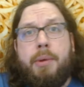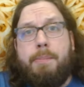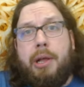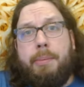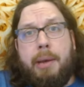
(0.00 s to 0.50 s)

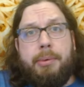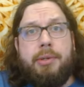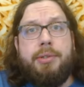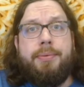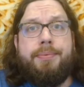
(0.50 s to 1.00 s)
bell
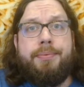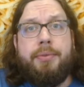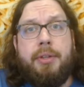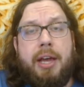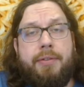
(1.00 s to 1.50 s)
peppers
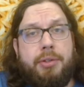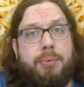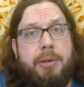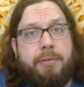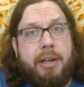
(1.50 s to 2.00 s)
have a
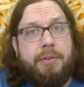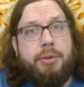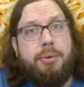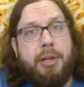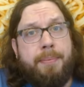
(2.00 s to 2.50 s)
sweet flavor
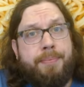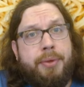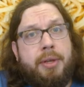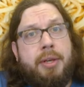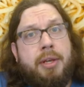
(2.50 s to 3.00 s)
to
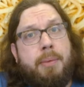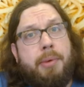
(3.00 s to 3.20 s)
them